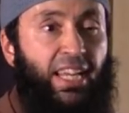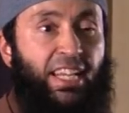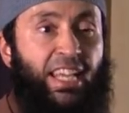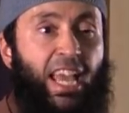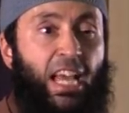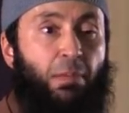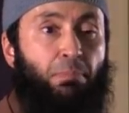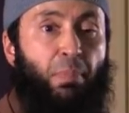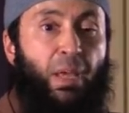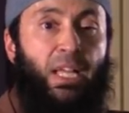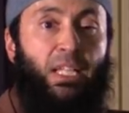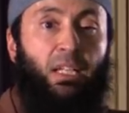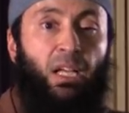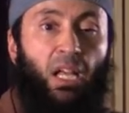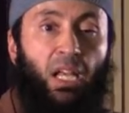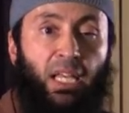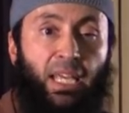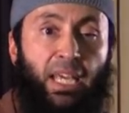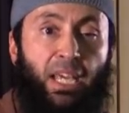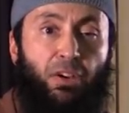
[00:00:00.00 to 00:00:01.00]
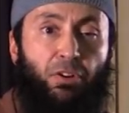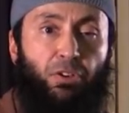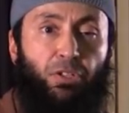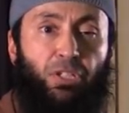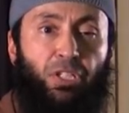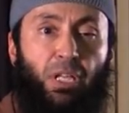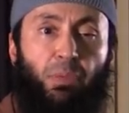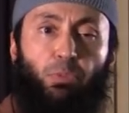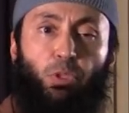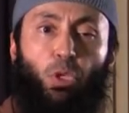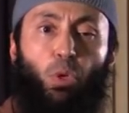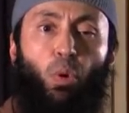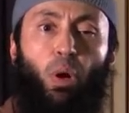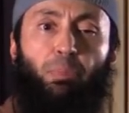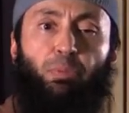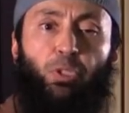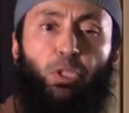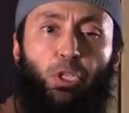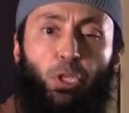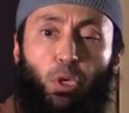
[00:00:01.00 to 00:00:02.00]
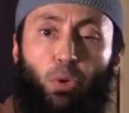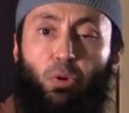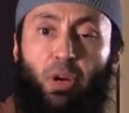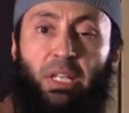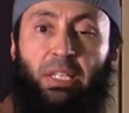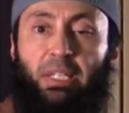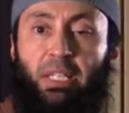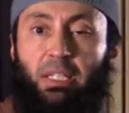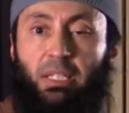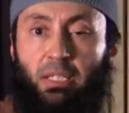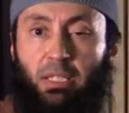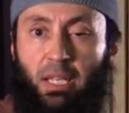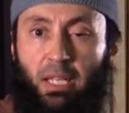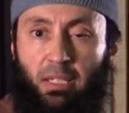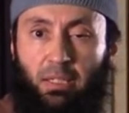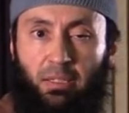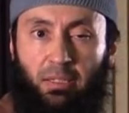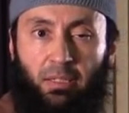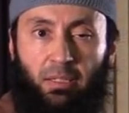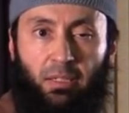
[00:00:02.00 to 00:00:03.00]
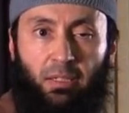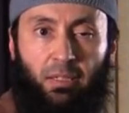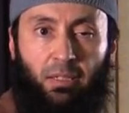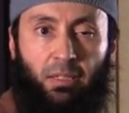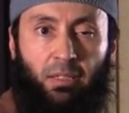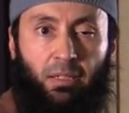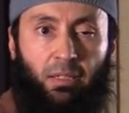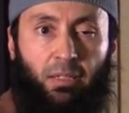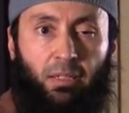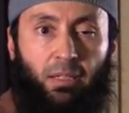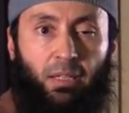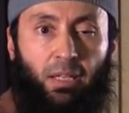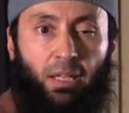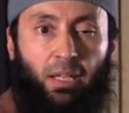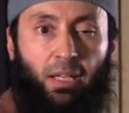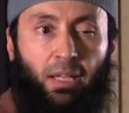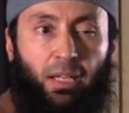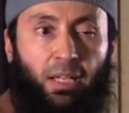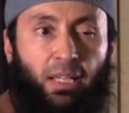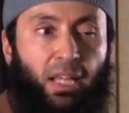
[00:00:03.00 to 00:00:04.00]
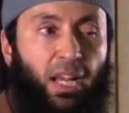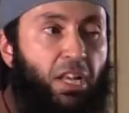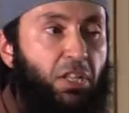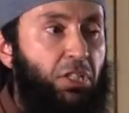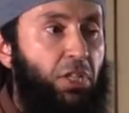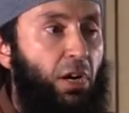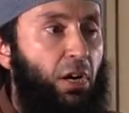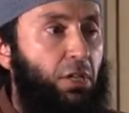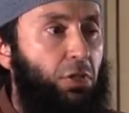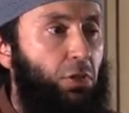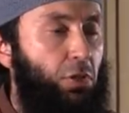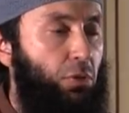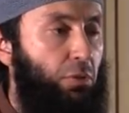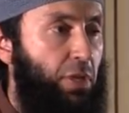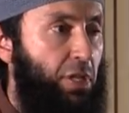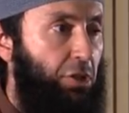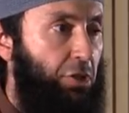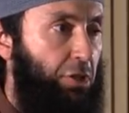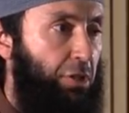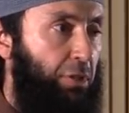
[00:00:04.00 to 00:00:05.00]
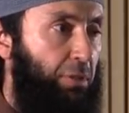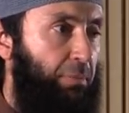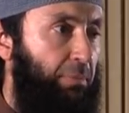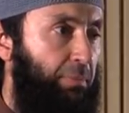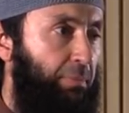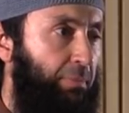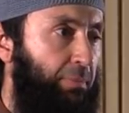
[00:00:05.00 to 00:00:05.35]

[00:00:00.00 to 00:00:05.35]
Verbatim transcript: that He had made clear seem so obscure and distant that it's hard to reach.